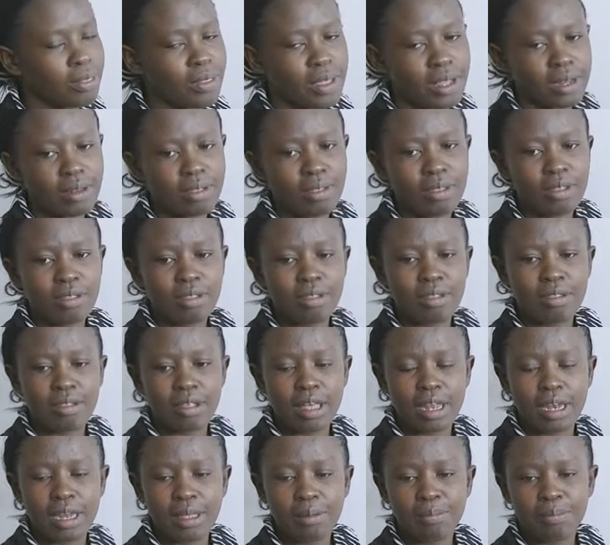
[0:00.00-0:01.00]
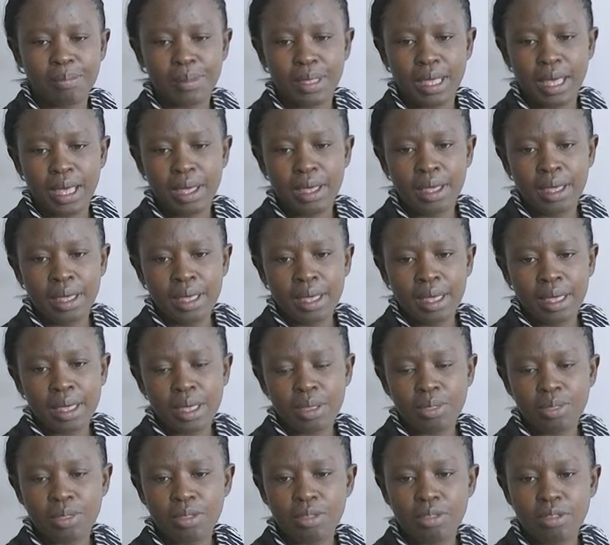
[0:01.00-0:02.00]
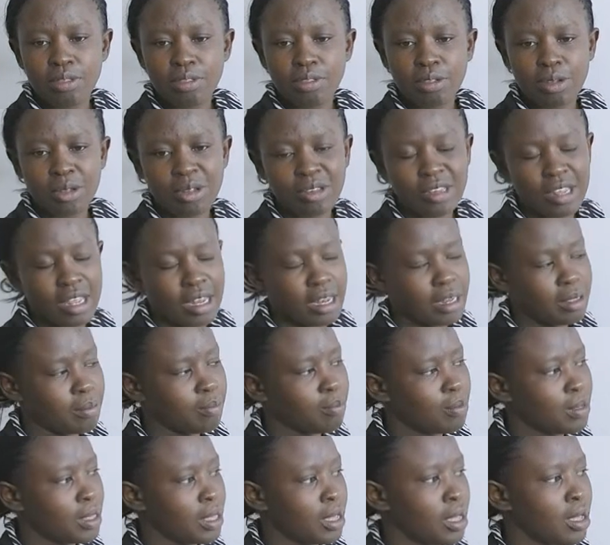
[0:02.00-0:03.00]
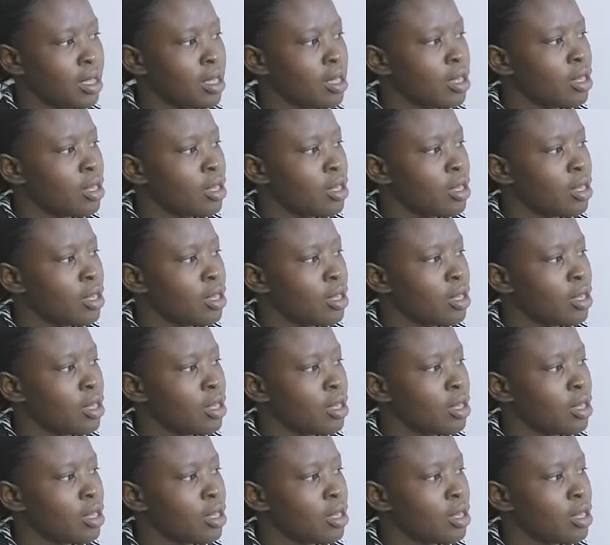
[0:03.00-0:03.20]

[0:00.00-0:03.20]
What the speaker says: that this is a leap year and this is not a leap year?